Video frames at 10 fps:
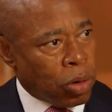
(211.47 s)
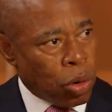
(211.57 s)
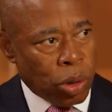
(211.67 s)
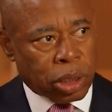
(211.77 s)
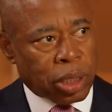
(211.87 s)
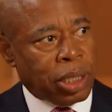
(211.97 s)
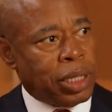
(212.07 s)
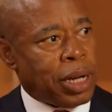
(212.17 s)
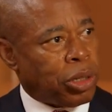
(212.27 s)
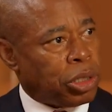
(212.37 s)
costs to
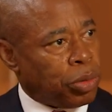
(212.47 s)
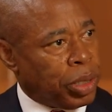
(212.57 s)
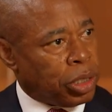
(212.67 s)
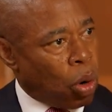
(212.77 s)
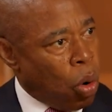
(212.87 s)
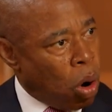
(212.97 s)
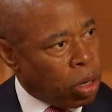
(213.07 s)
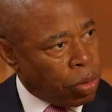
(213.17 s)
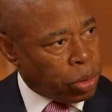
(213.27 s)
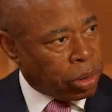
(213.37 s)
clean our streets,
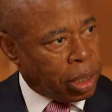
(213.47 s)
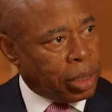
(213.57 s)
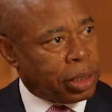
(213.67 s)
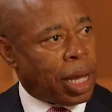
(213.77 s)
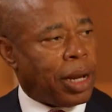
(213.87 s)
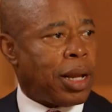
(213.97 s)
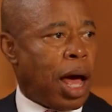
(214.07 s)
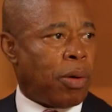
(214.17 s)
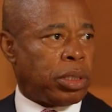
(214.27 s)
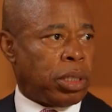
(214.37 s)
all of those things that
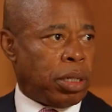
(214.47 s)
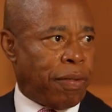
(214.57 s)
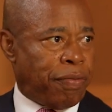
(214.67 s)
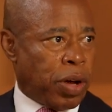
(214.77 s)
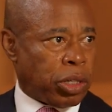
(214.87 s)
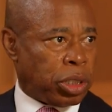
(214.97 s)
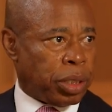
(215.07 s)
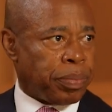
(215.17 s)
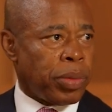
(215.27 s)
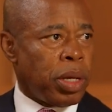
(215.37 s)
allow a city to function.